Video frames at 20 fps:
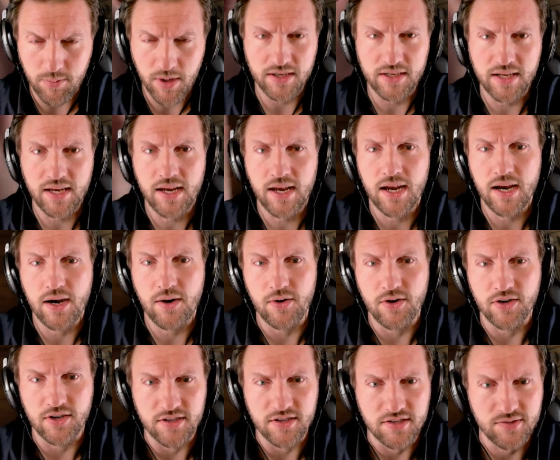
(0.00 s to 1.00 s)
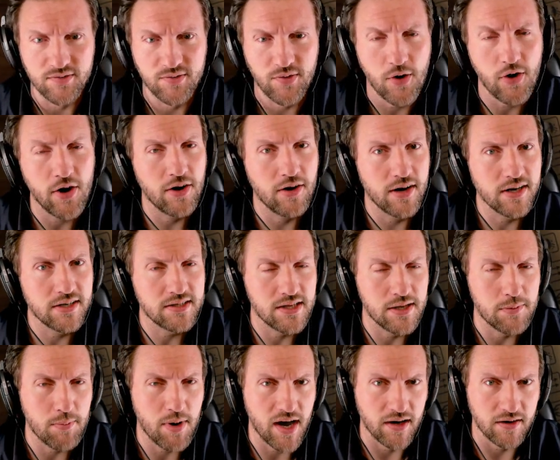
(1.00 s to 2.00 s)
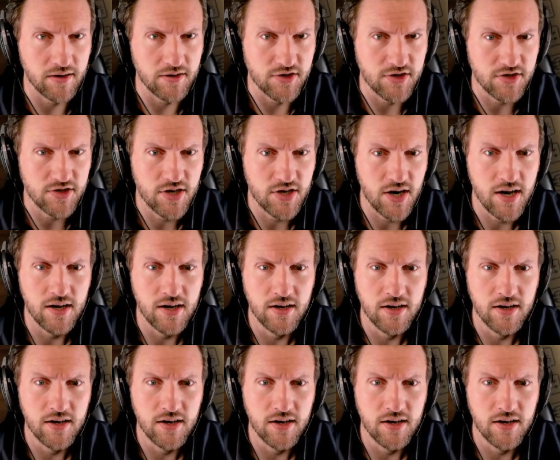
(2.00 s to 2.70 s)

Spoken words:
But here it is, very nicely packaged.